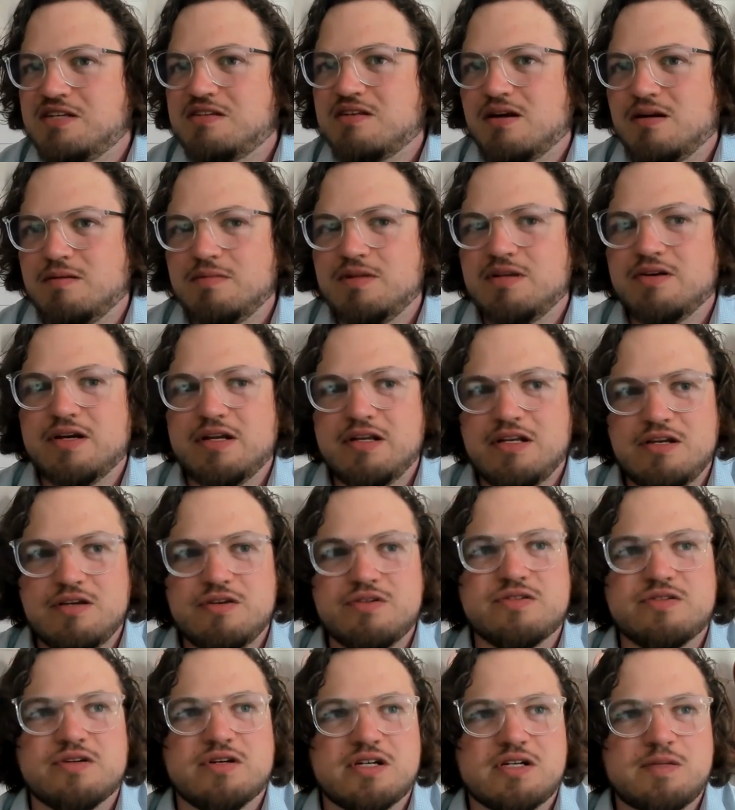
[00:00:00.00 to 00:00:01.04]
time doing
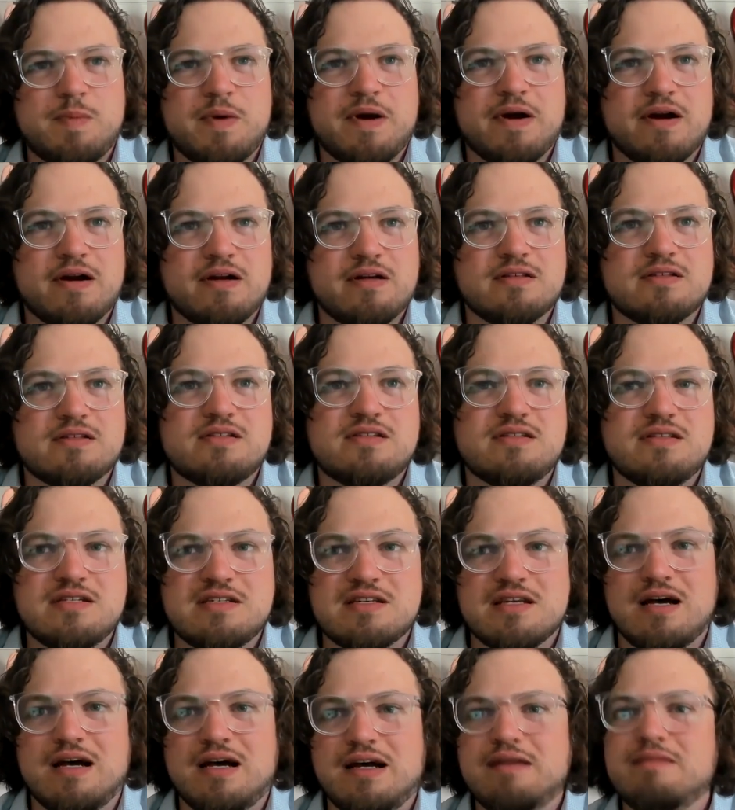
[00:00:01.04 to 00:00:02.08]
user experience
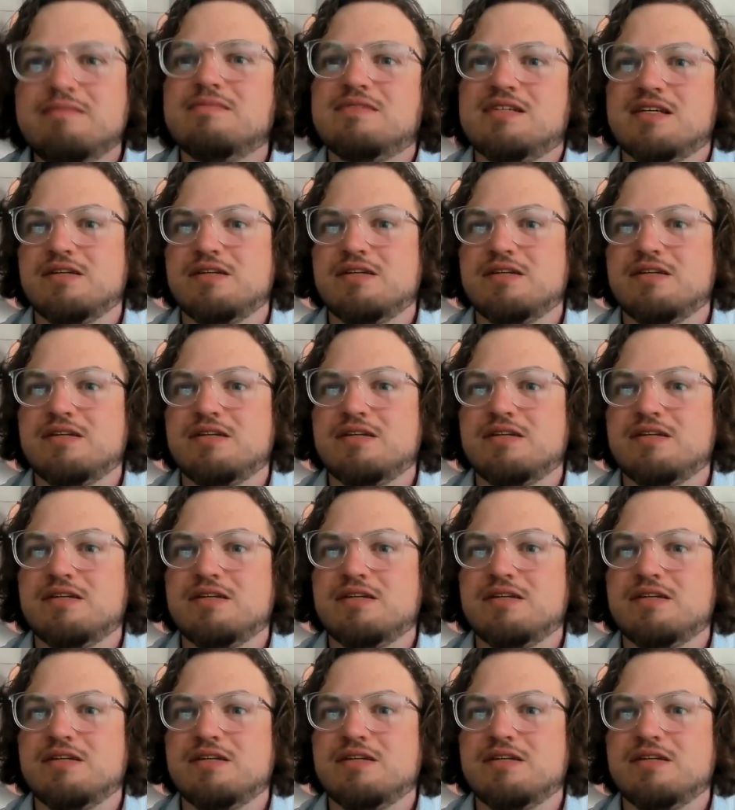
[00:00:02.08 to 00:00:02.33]
design. So